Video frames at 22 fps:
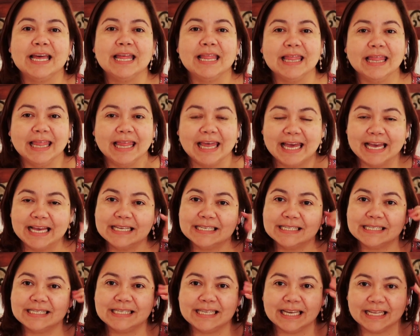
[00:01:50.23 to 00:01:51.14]

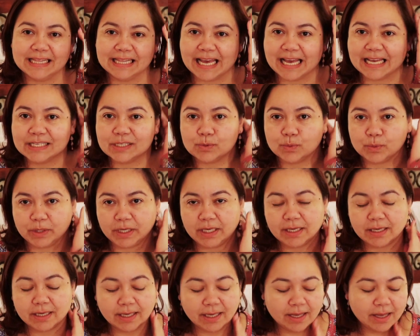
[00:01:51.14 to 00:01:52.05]
less than last
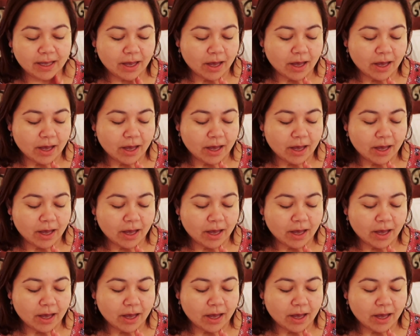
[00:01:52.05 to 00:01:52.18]
week